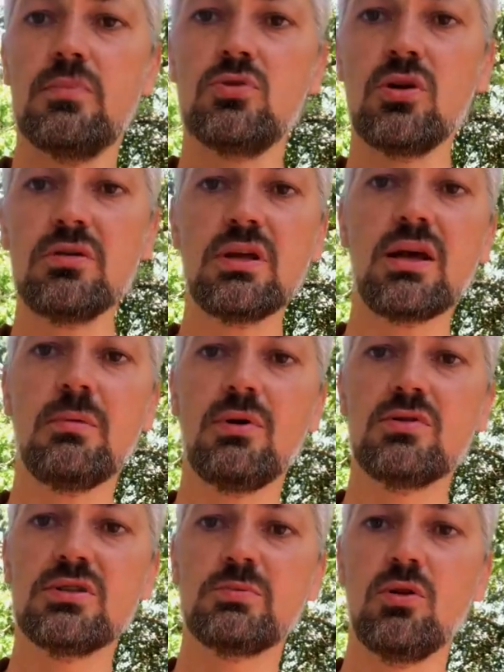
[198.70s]
don't think
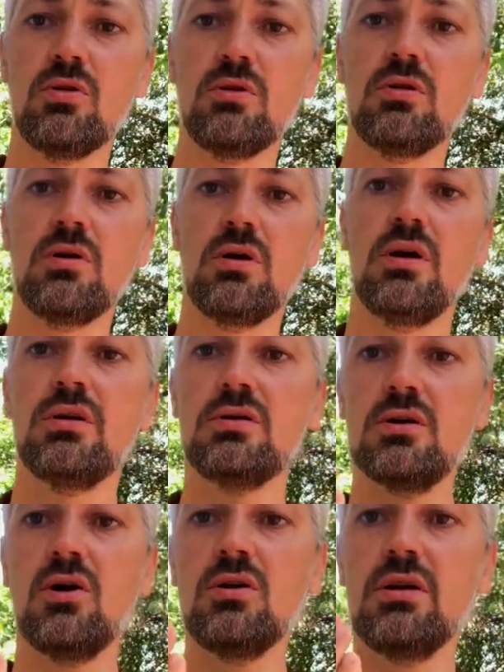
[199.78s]
about this ball
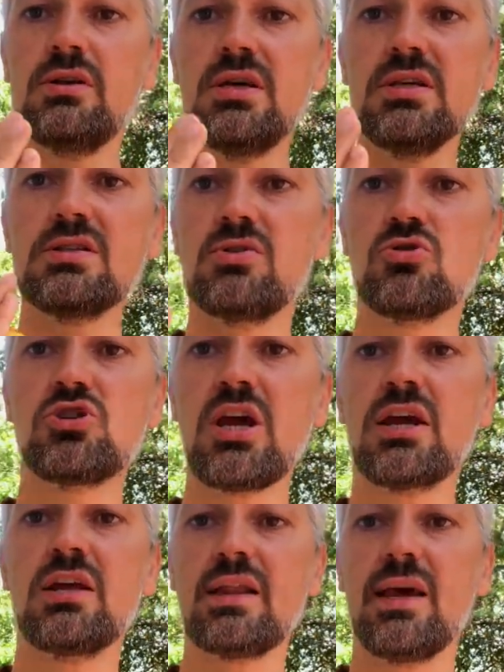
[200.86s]
only this you
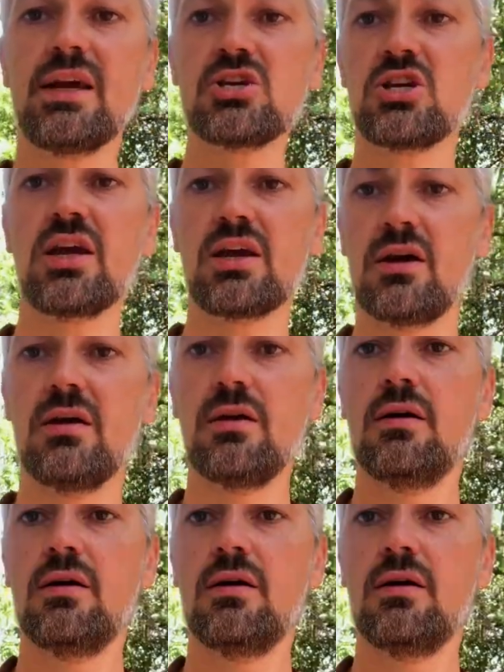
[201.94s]
shake it like a shaker